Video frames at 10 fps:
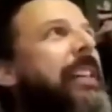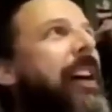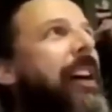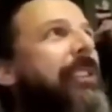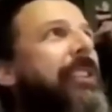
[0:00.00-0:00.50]

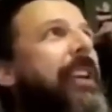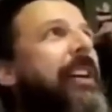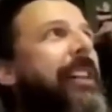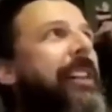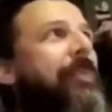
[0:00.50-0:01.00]
Honestly,
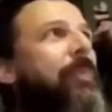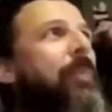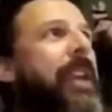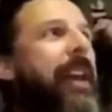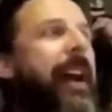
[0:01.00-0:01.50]
I'll
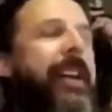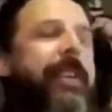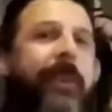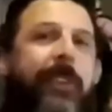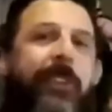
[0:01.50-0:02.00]
admit
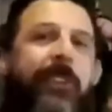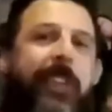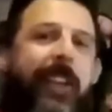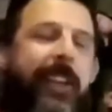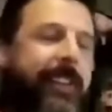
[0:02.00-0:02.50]
I was
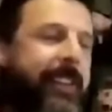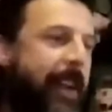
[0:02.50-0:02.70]
I